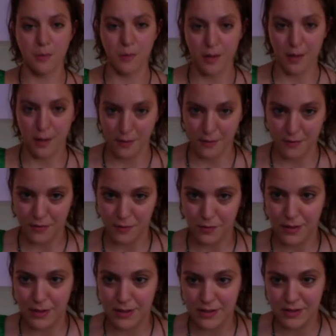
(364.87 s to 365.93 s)
will answer
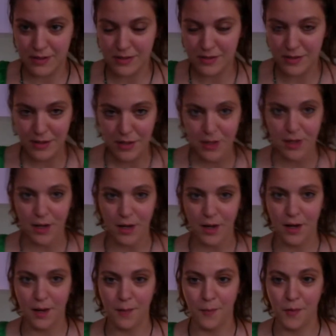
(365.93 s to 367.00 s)
it
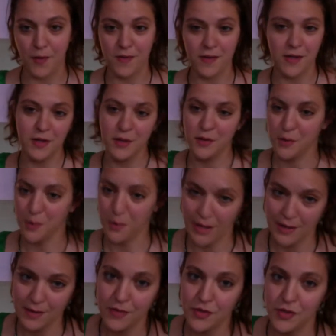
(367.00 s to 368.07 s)
once I know the
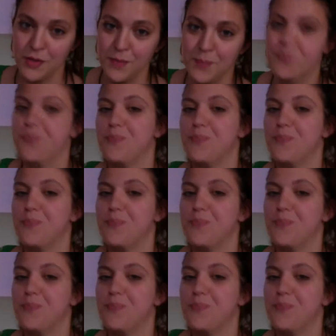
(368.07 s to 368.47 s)
question.